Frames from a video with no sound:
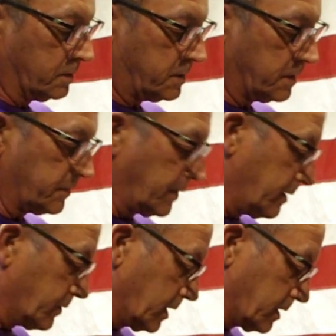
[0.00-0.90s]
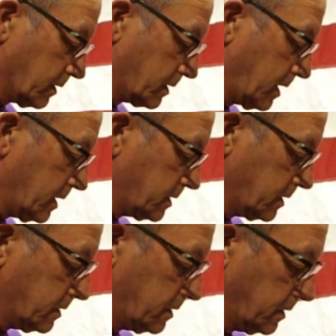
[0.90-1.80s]
6.5 Grendel
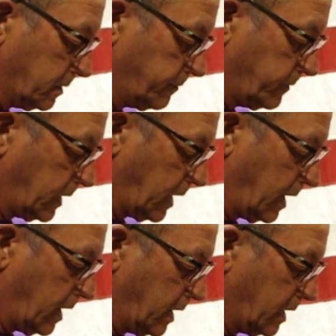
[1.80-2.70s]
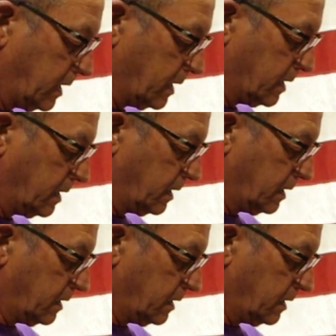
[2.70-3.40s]
cases, and